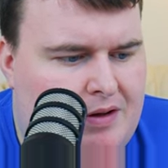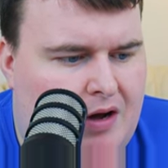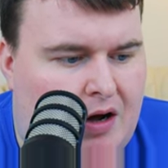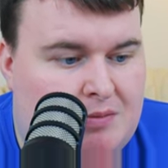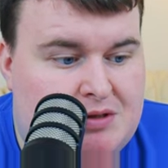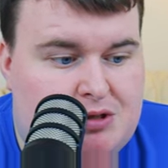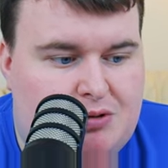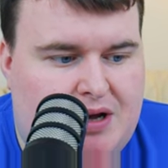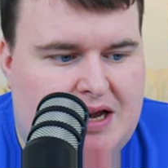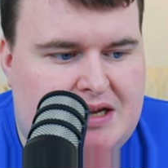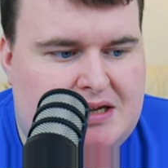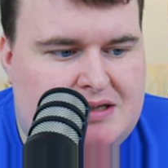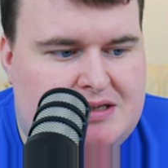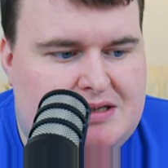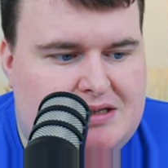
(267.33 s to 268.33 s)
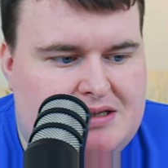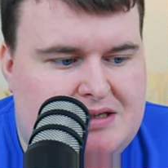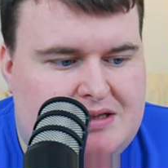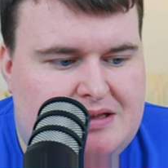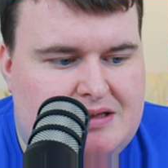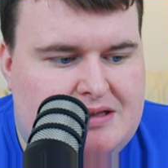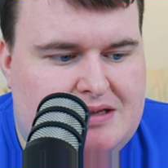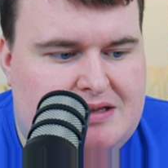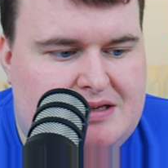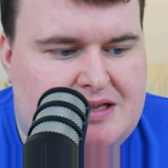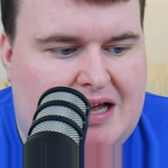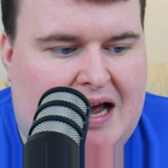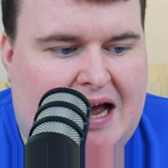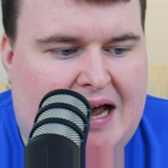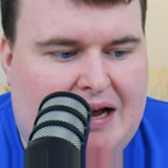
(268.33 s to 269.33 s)
I'm still getting to
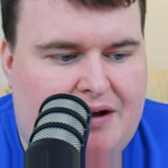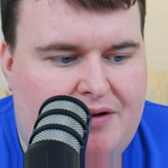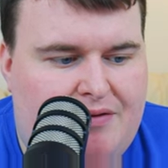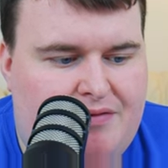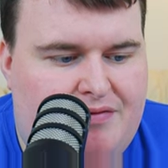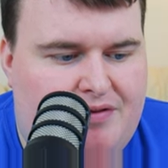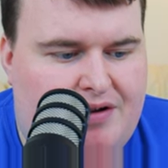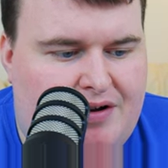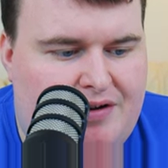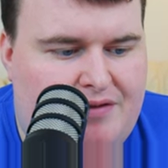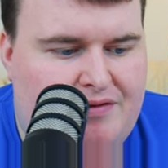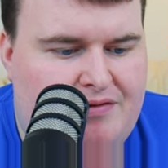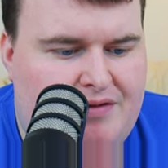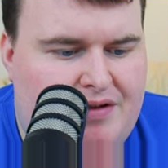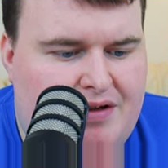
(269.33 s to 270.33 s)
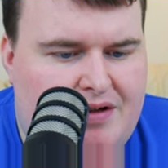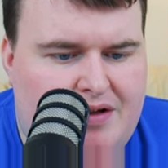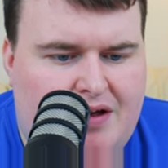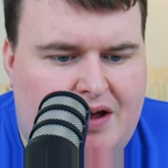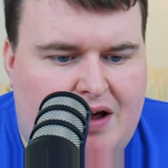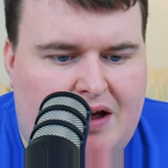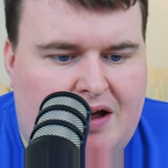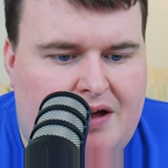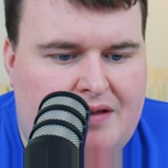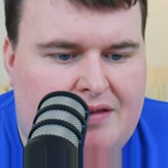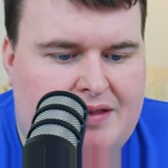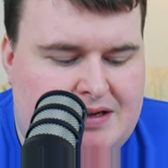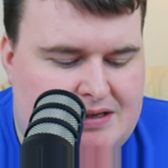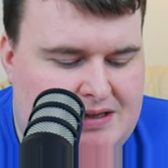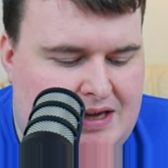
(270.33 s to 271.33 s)
the hang of kind of
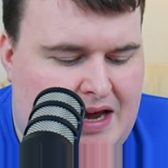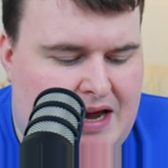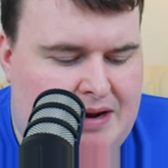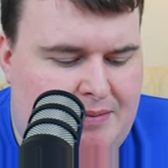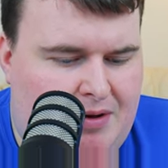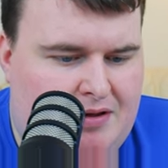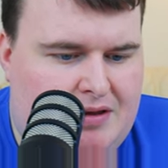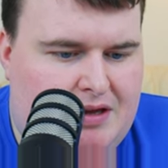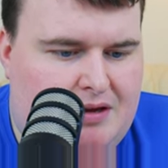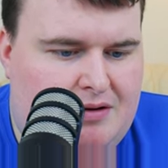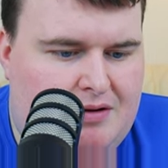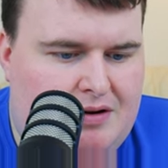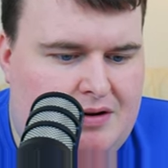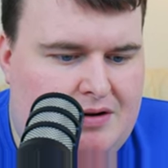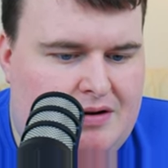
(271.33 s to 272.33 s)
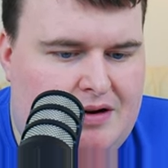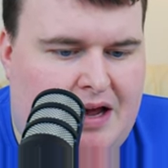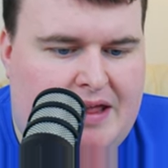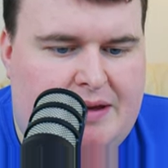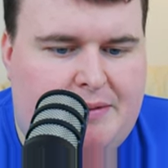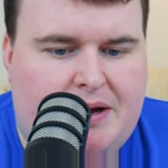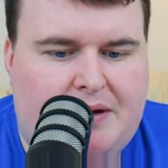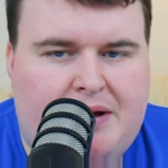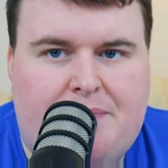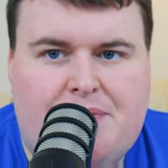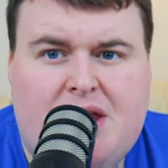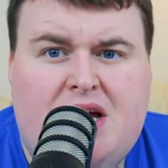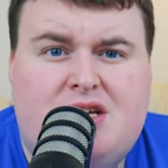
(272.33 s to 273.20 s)
this game. I think you can... Ah, there we go, yeah.